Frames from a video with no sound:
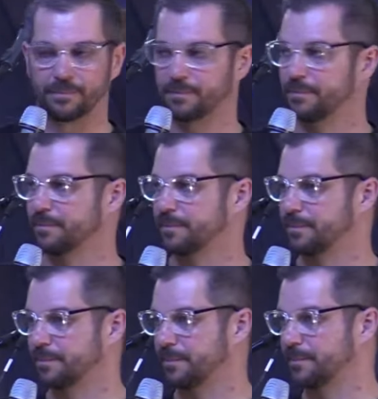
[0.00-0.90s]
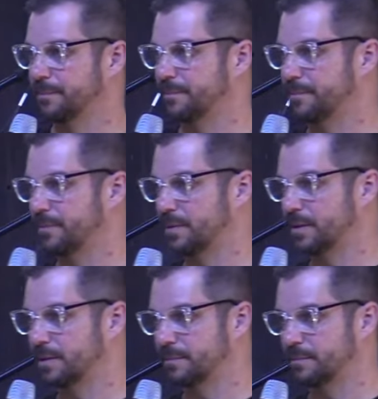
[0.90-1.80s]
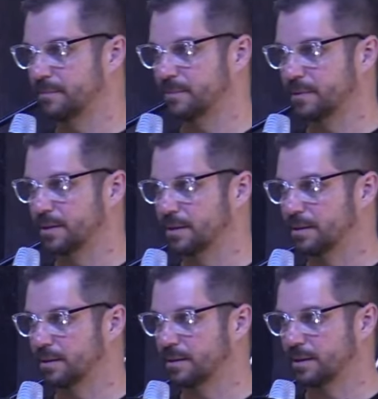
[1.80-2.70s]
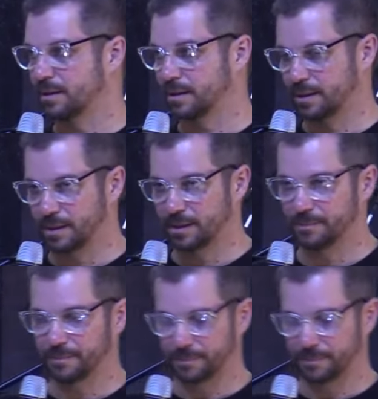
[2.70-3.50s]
Nobody speaks.